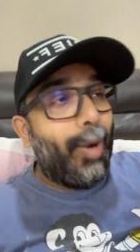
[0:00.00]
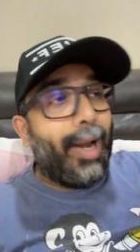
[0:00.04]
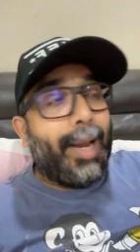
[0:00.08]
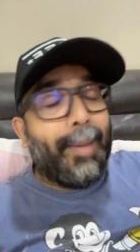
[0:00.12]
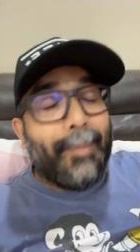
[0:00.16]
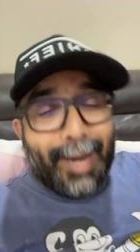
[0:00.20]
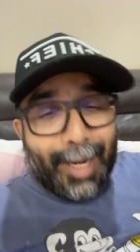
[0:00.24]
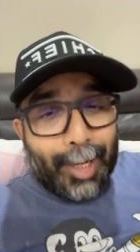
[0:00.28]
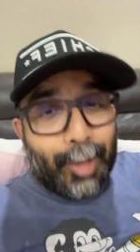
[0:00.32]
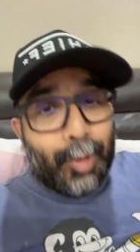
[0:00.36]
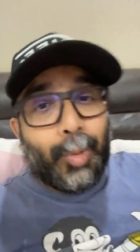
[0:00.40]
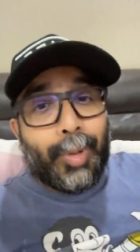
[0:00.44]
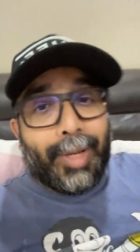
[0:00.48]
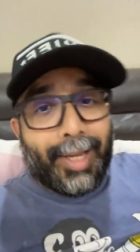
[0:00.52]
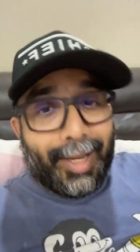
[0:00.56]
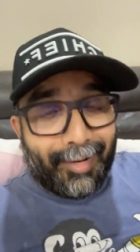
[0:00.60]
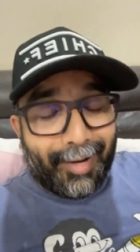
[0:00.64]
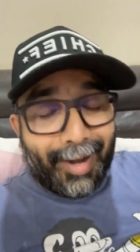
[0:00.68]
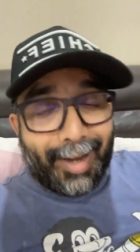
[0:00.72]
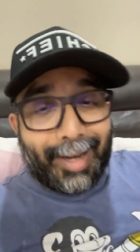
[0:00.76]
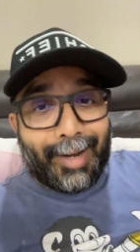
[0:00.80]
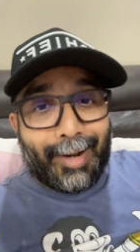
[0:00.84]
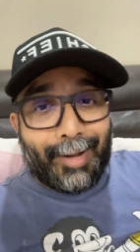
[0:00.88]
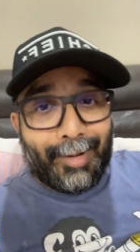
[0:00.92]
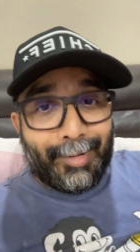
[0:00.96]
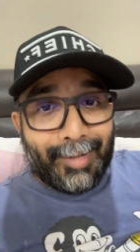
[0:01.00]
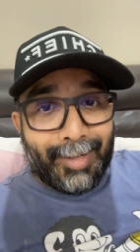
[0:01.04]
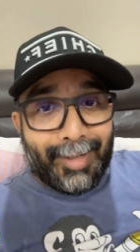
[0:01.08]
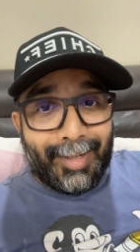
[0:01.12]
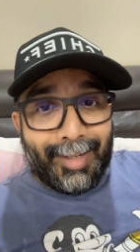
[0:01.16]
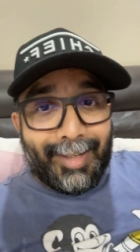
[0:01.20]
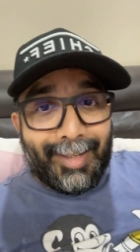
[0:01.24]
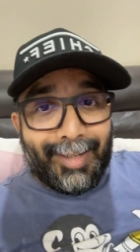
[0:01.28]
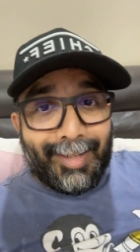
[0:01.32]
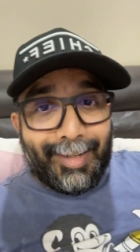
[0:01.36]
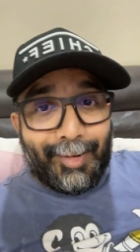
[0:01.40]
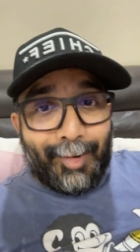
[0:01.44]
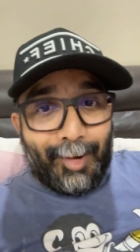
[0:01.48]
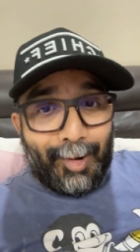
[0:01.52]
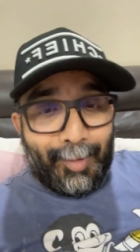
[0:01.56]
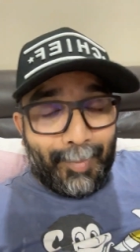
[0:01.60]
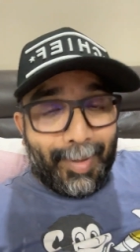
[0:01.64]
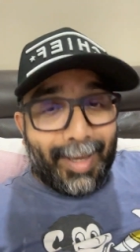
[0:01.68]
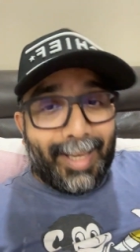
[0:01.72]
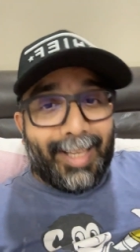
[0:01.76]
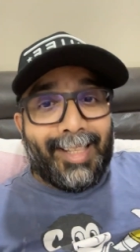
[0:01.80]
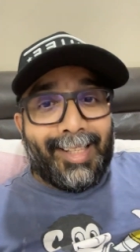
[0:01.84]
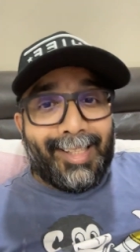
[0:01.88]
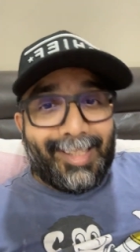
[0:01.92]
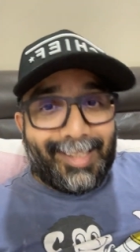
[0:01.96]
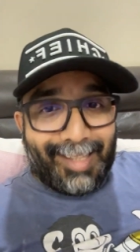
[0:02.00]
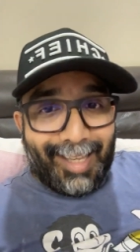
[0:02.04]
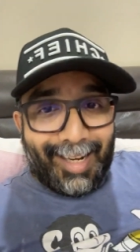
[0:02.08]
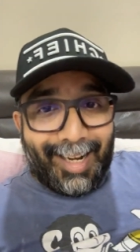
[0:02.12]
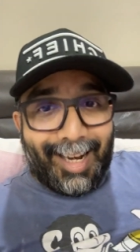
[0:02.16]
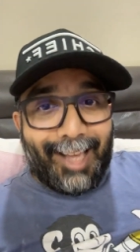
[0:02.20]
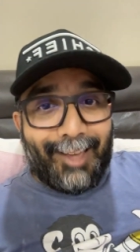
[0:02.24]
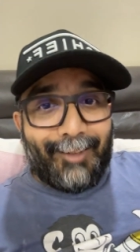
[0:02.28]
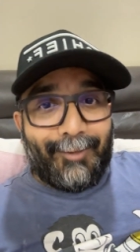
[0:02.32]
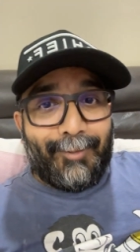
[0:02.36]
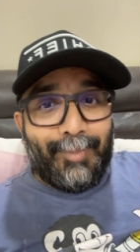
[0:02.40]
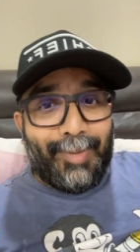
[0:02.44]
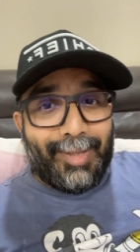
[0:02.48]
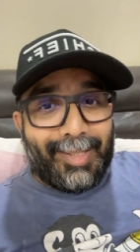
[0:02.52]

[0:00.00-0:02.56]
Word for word: What am I doing right now on my Insta life?